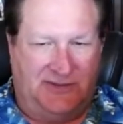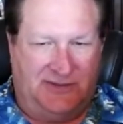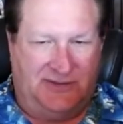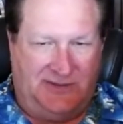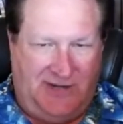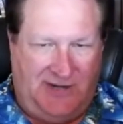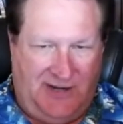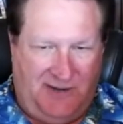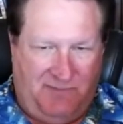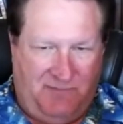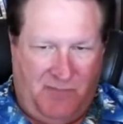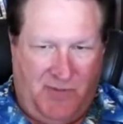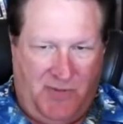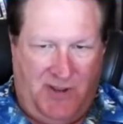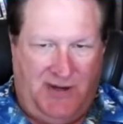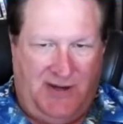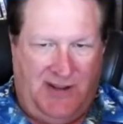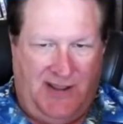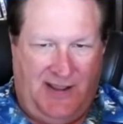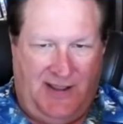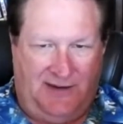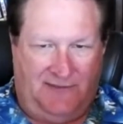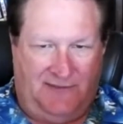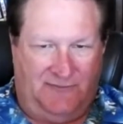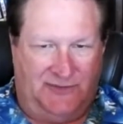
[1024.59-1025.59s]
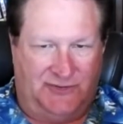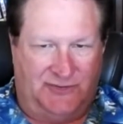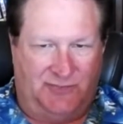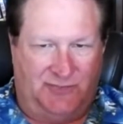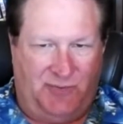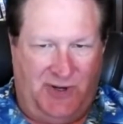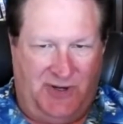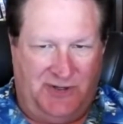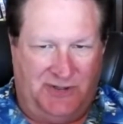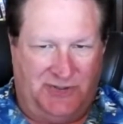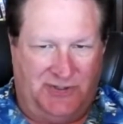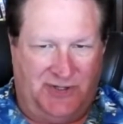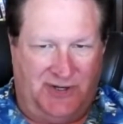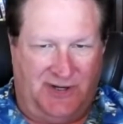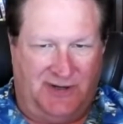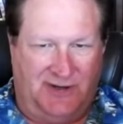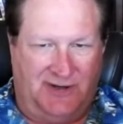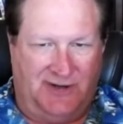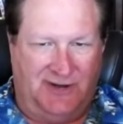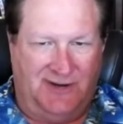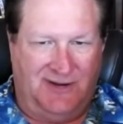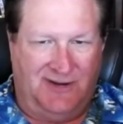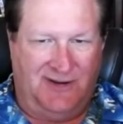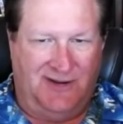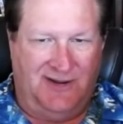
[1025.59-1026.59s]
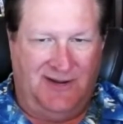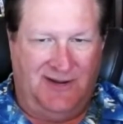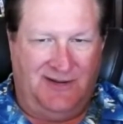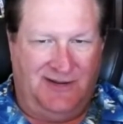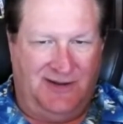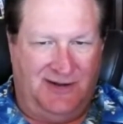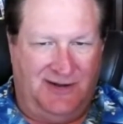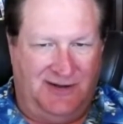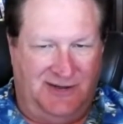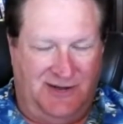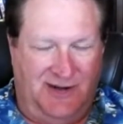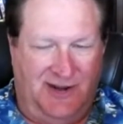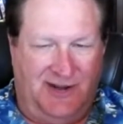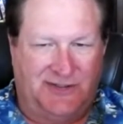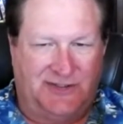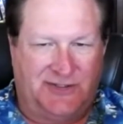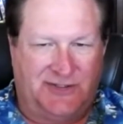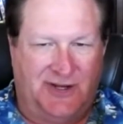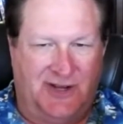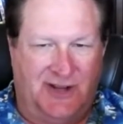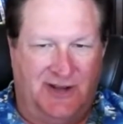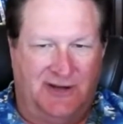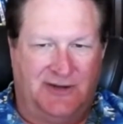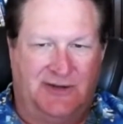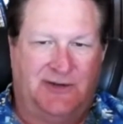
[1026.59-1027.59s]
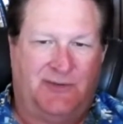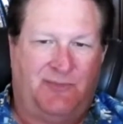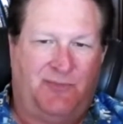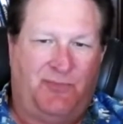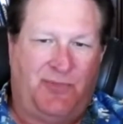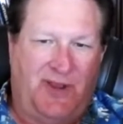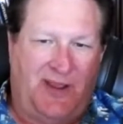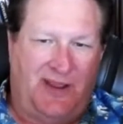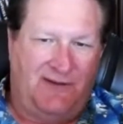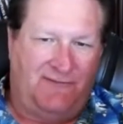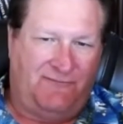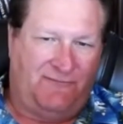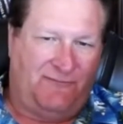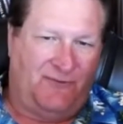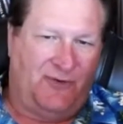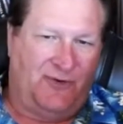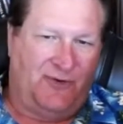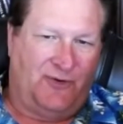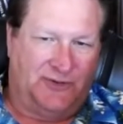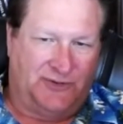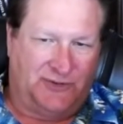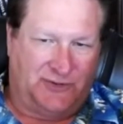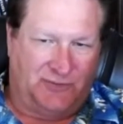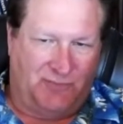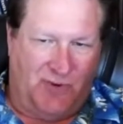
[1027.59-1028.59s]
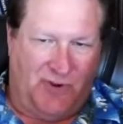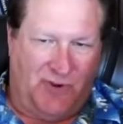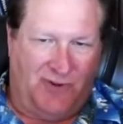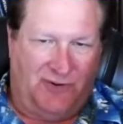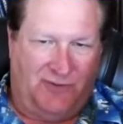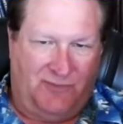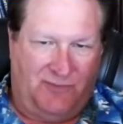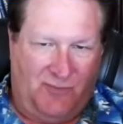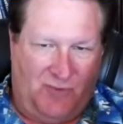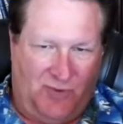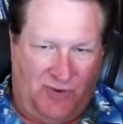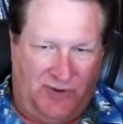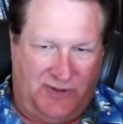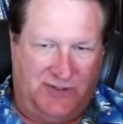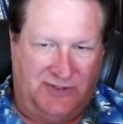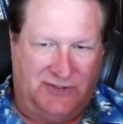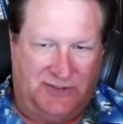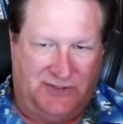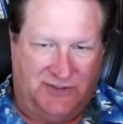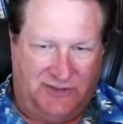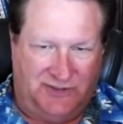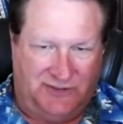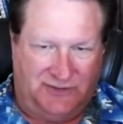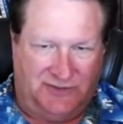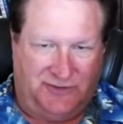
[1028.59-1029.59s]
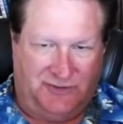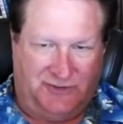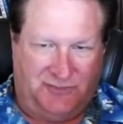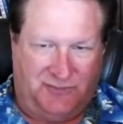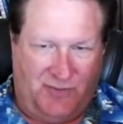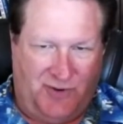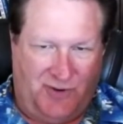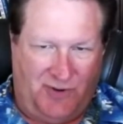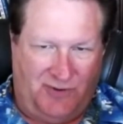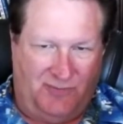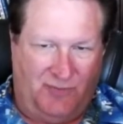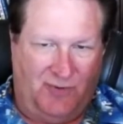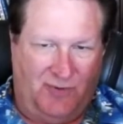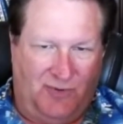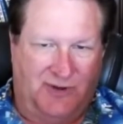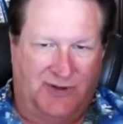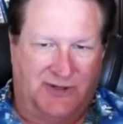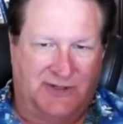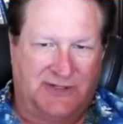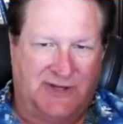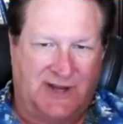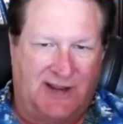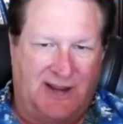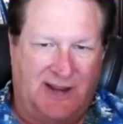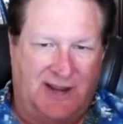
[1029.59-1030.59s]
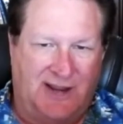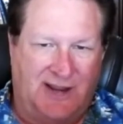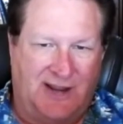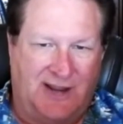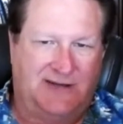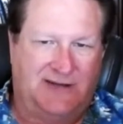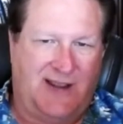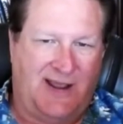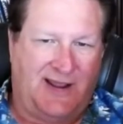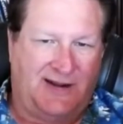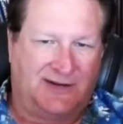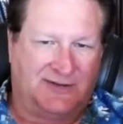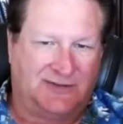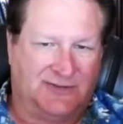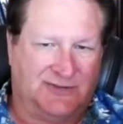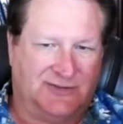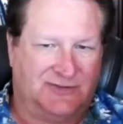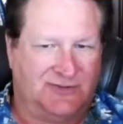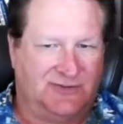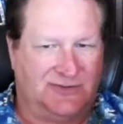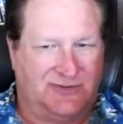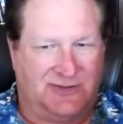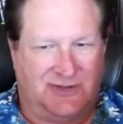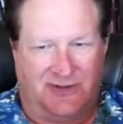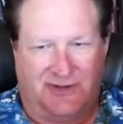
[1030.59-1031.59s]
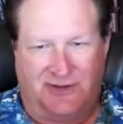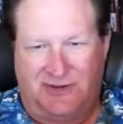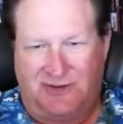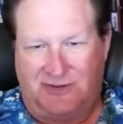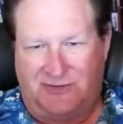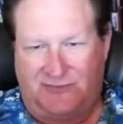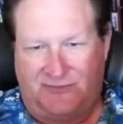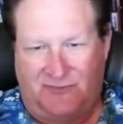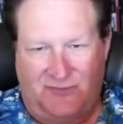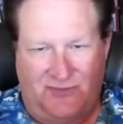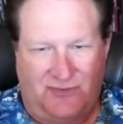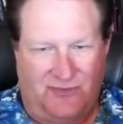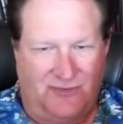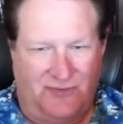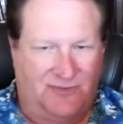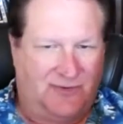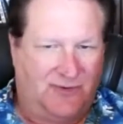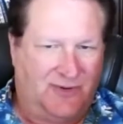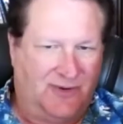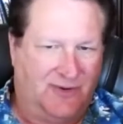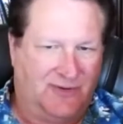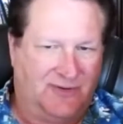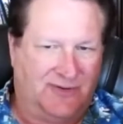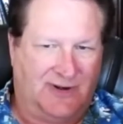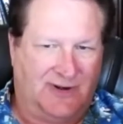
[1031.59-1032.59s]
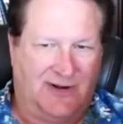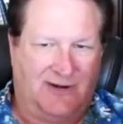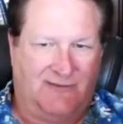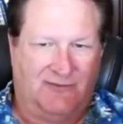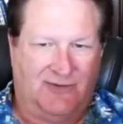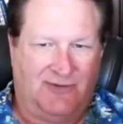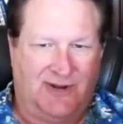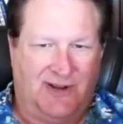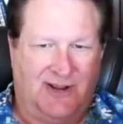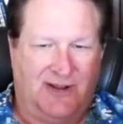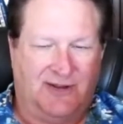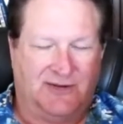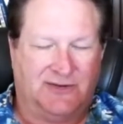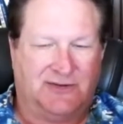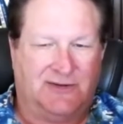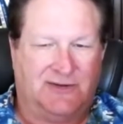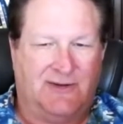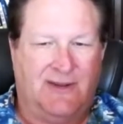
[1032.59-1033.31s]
take money out of his paycheck that he does get to pay for the smaller mortgage. It is a smaller mortgage, and the taxes, utilities, food, clothing, and everything else.